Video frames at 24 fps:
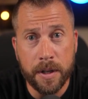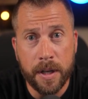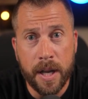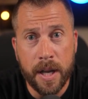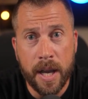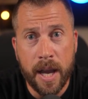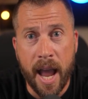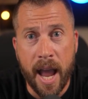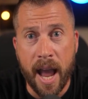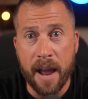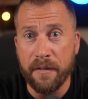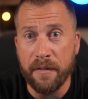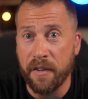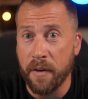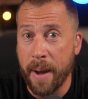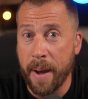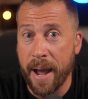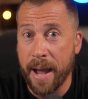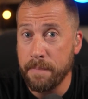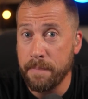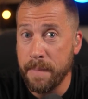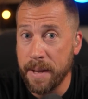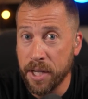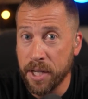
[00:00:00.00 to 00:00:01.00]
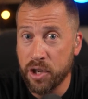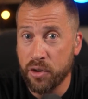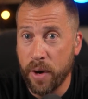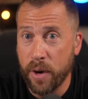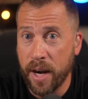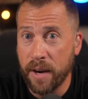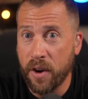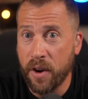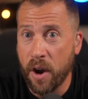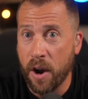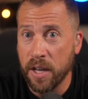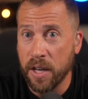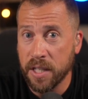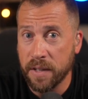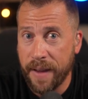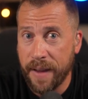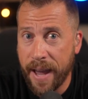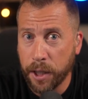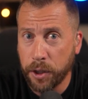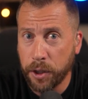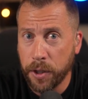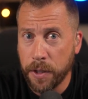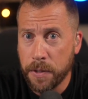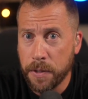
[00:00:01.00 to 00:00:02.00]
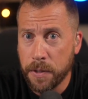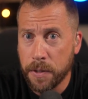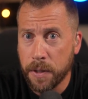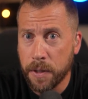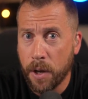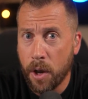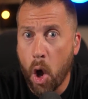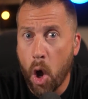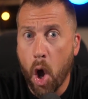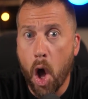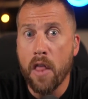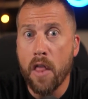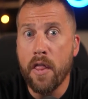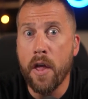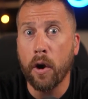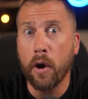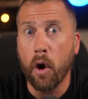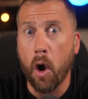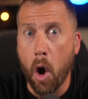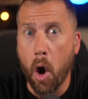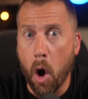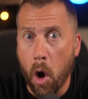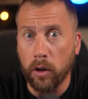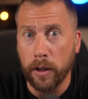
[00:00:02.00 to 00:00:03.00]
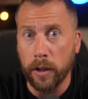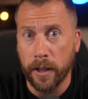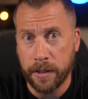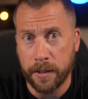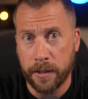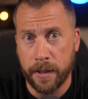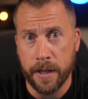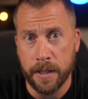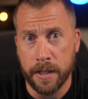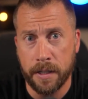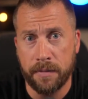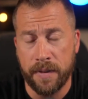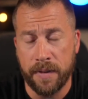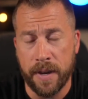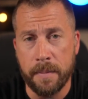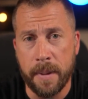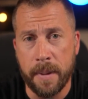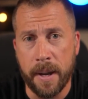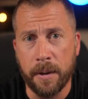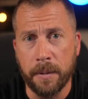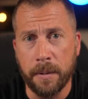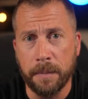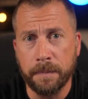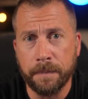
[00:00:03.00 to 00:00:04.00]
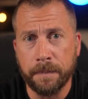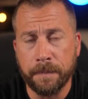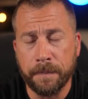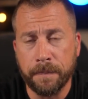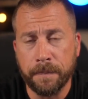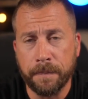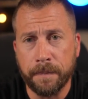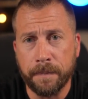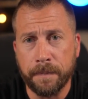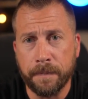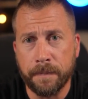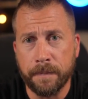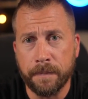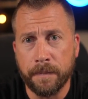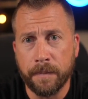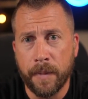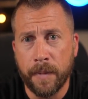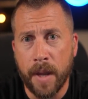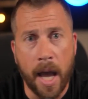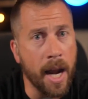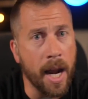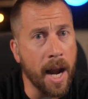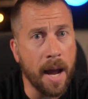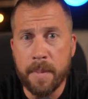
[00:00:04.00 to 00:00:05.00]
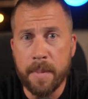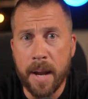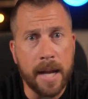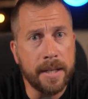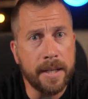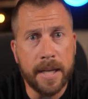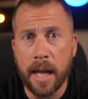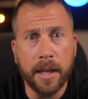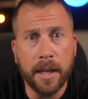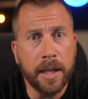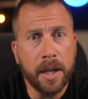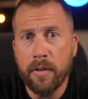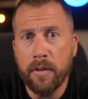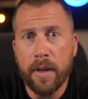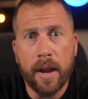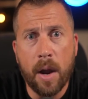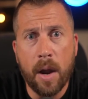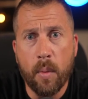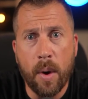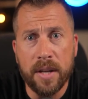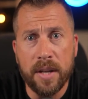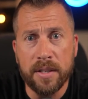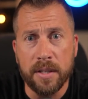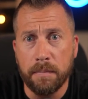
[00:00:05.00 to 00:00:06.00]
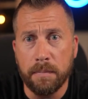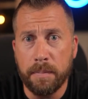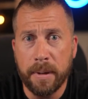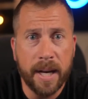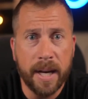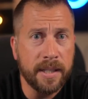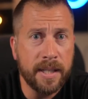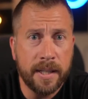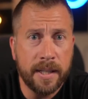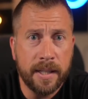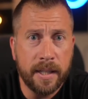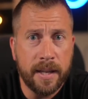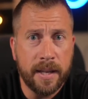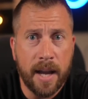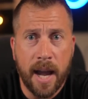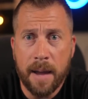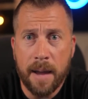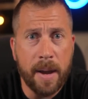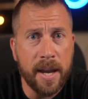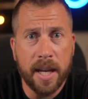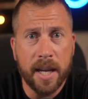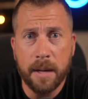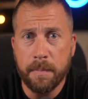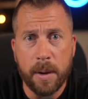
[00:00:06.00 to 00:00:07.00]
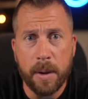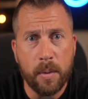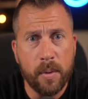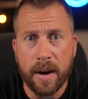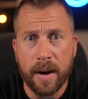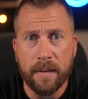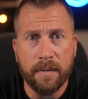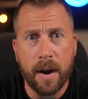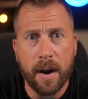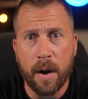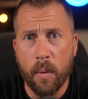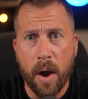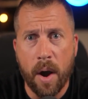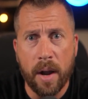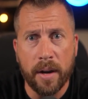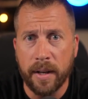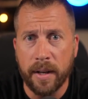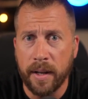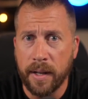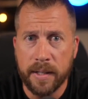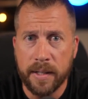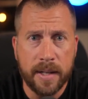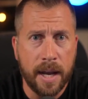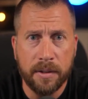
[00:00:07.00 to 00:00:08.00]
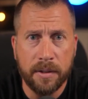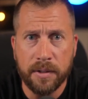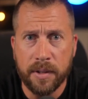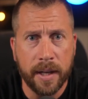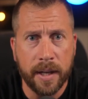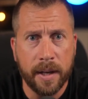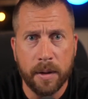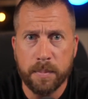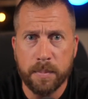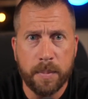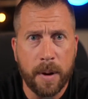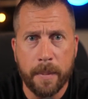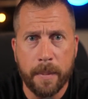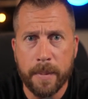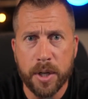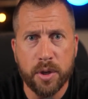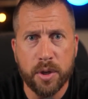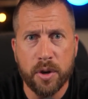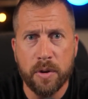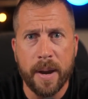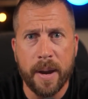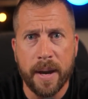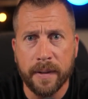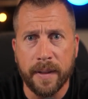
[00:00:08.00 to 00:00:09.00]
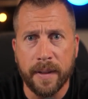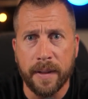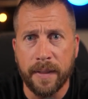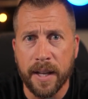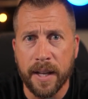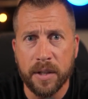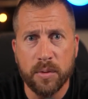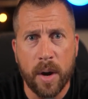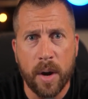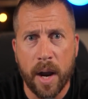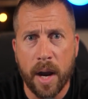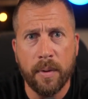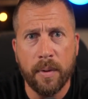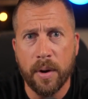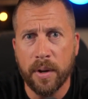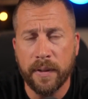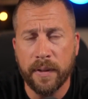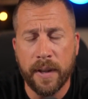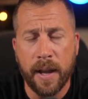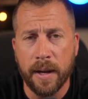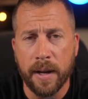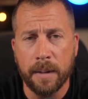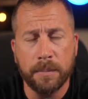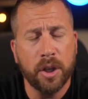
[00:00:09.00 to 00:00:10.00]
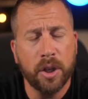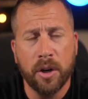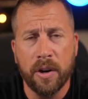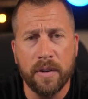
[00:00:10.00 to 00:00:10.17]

And for my administrative cause of actions, they're all listed as female. And I'm not telling you that I wasn't, because at the time I could be whatever I wanted. And it sounds like it was probably true back then. That's why I wrote it down. I'm sure of